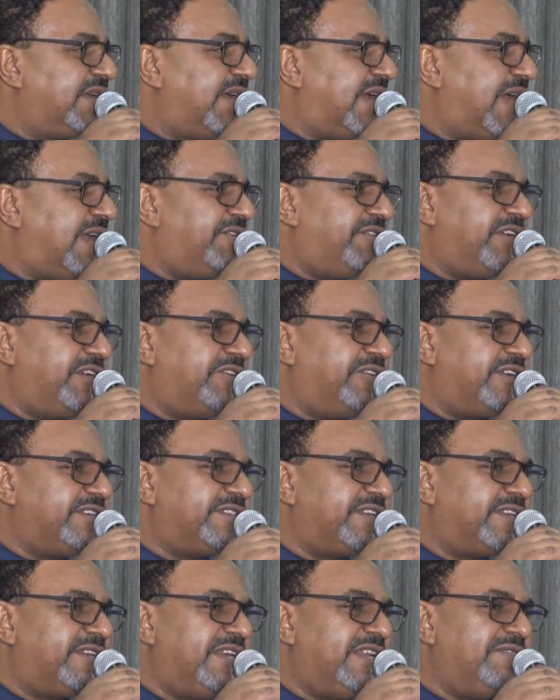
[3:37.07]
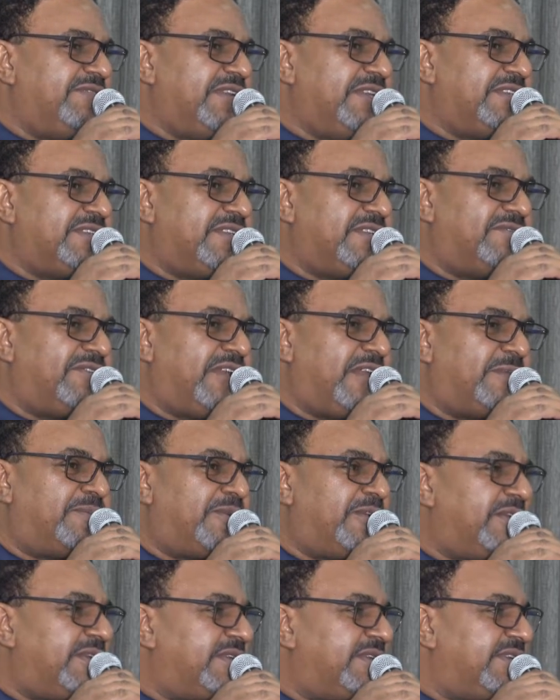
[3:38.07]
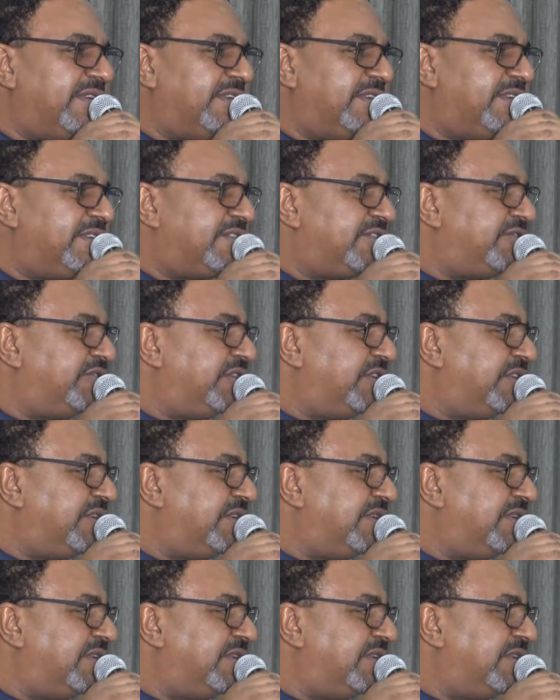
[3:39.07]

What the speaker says: I regretted leaving the developer industry.